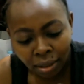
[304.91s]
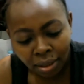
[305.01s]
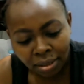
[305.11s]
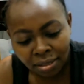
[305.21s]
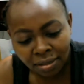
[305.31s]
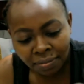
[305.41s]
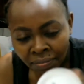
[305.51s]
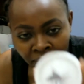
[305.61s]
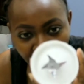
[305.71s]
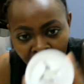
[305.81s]

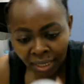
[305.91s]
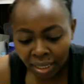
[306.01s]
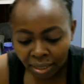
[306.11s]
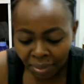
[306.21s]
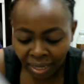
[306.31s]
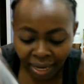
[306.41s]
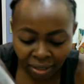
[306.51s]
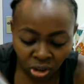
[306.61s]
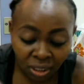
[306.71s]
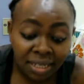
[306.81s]
It might
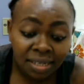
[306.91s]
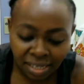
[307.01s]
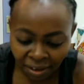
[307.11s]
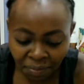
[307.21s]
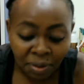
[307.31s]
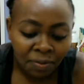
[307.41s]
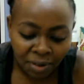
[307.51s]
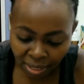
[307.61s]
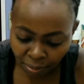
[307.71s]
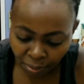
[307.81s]
actually serve me
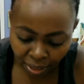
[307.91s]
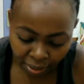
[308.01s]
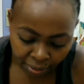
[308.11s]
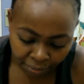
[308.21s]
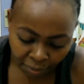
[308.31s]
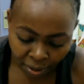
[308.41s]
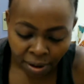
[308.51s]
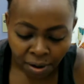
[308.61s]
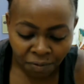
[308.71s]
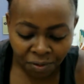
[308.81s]
really well.
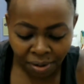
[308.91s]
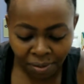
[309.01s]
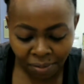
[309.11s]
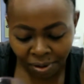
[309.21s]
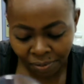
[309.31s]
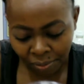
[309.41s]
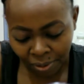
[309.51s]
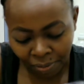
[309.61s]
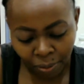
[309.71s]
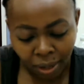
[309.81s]
Very
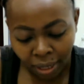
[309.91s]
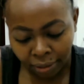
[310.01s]
well.